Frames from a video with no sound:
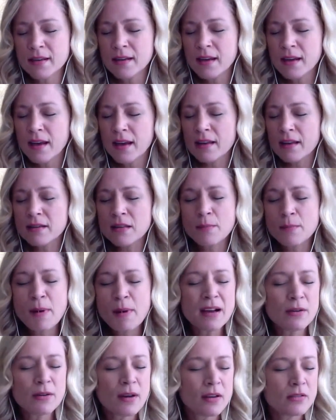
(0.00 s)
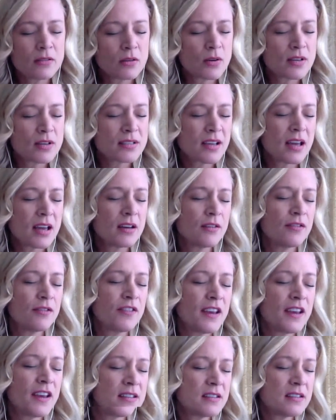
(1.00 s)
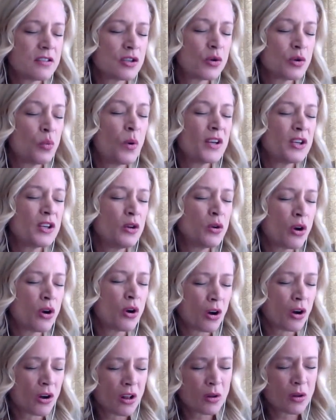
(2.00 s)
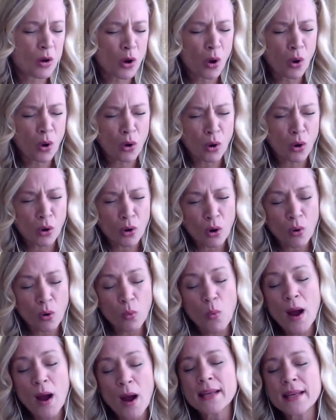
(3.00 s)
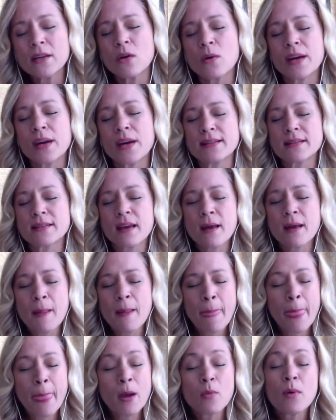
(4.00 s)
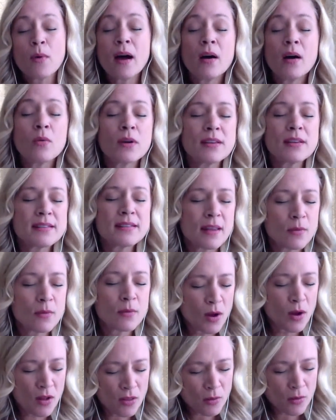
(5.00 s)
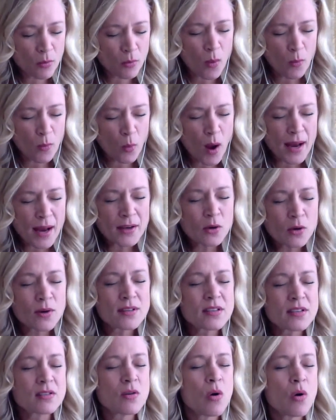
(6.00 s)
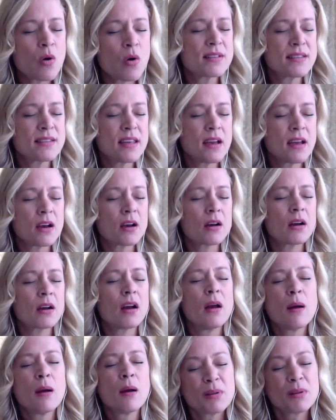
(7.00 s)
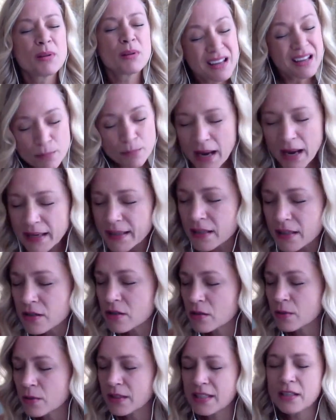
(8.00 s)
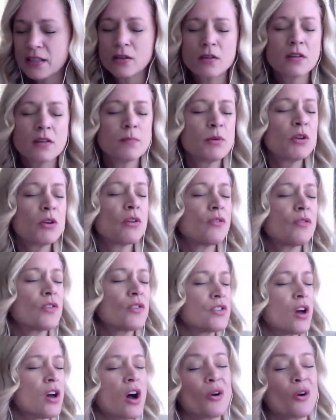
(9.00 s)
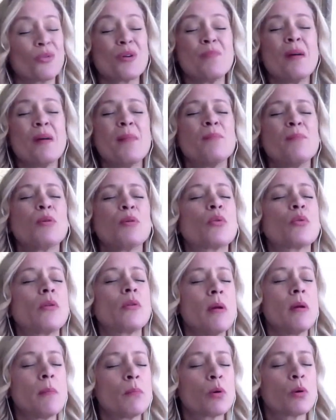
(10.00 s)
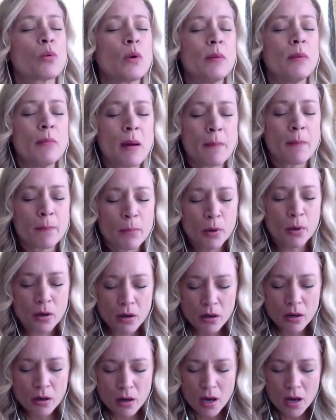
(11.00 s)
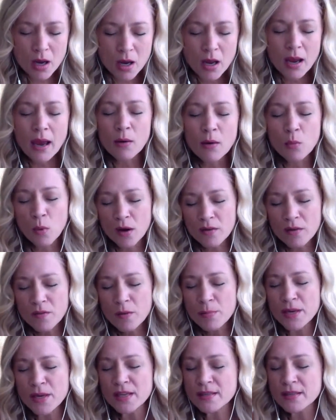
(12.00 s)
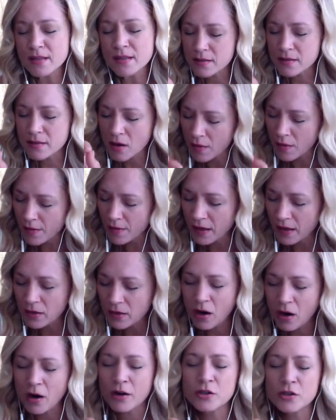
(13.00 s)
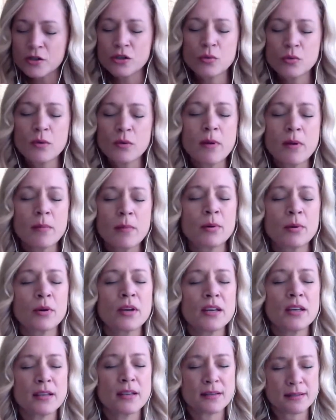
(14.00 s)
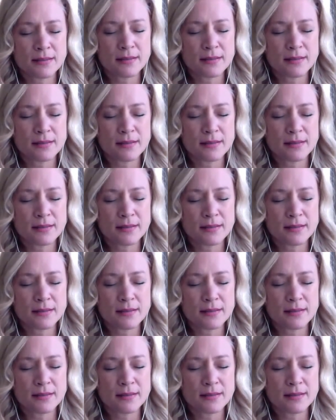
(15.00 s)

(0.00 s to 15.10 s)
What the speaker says: And the background noise kind of fades into what you call white noise. Well, we say, well, the white noise is always there. Plug back into it. Hear the beautiful song. Remember. And one of the pieces on that card to remember is,